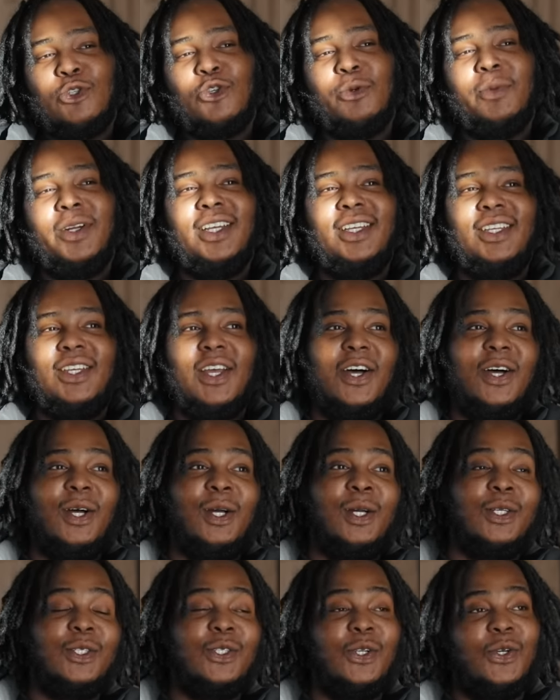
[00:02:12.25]
too many
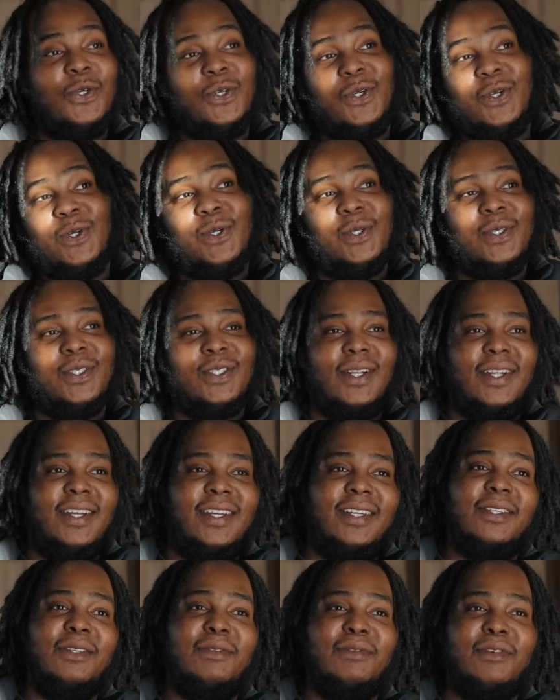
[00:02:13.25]
youngs, lils,
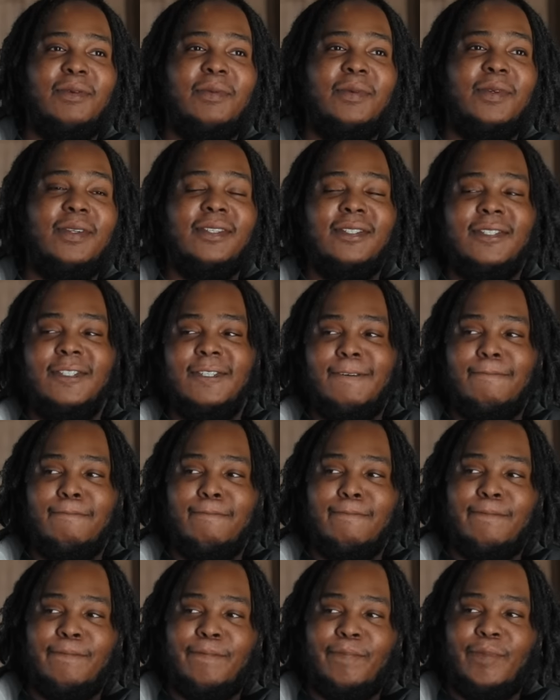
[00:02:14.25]
like you yeah.
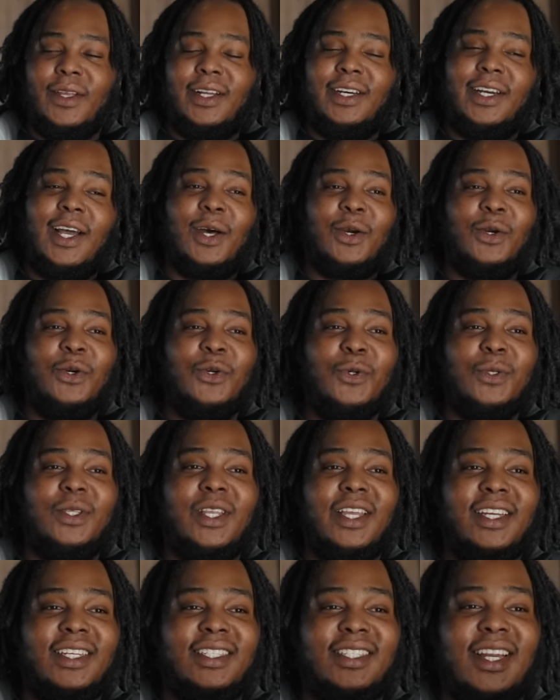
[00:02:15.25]
And now the new
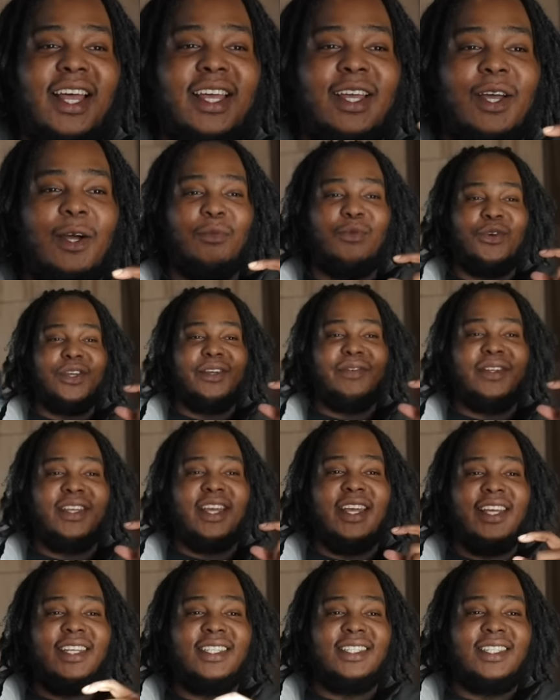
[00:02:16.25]
thing is like
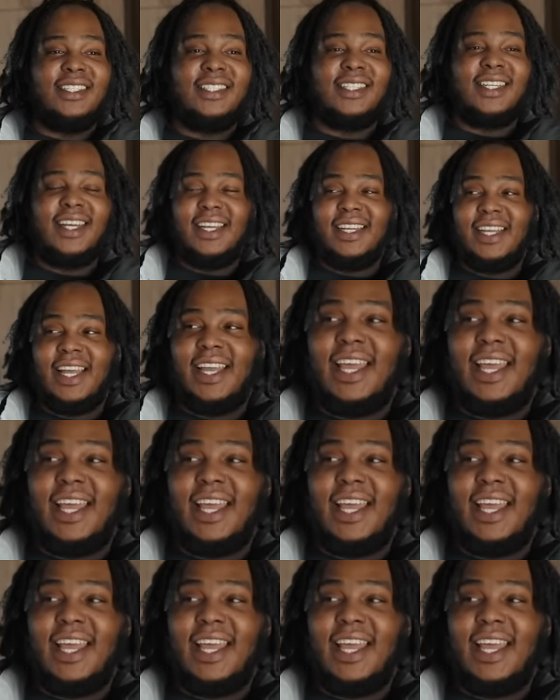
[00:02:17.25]
abbreviations, like